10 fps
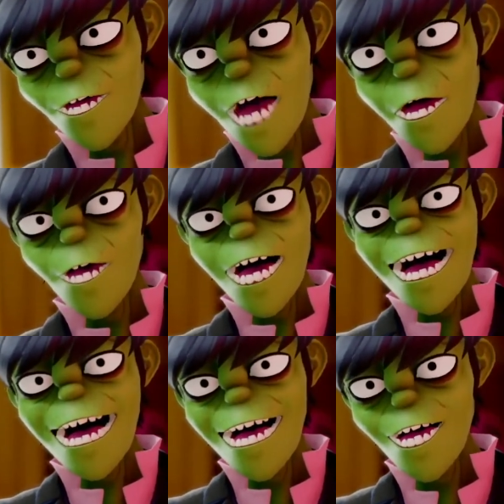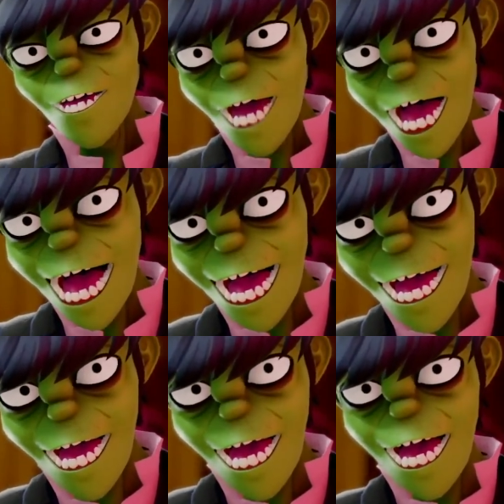totally
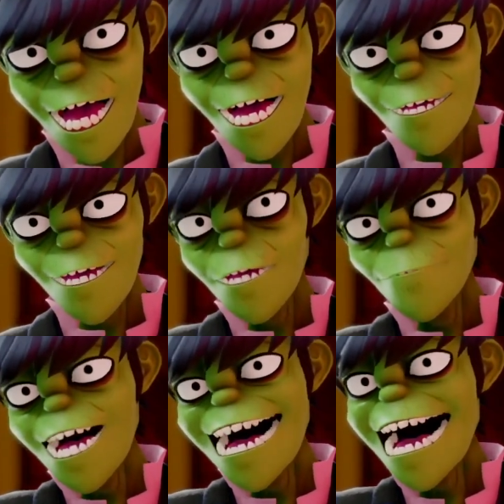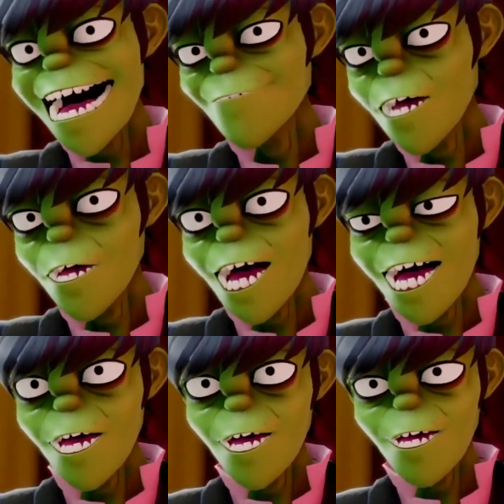grey it sort of became
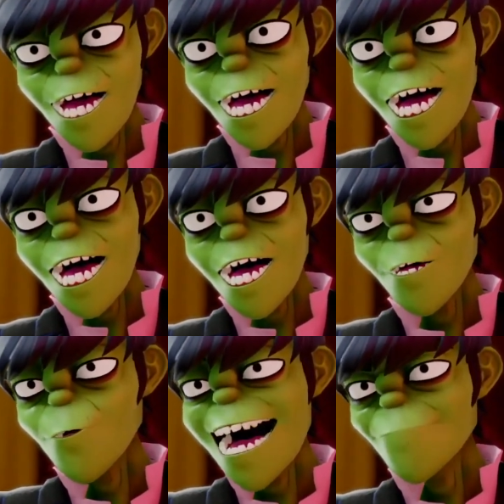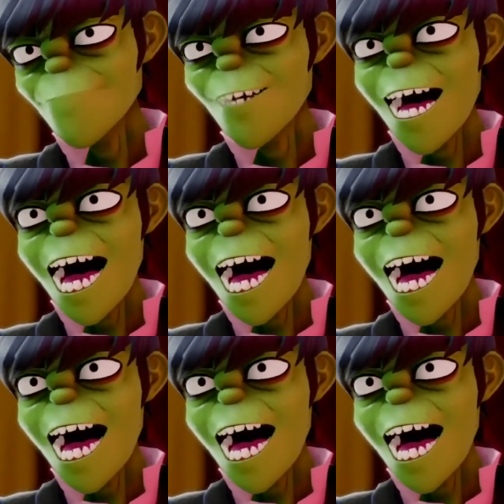greener as the years went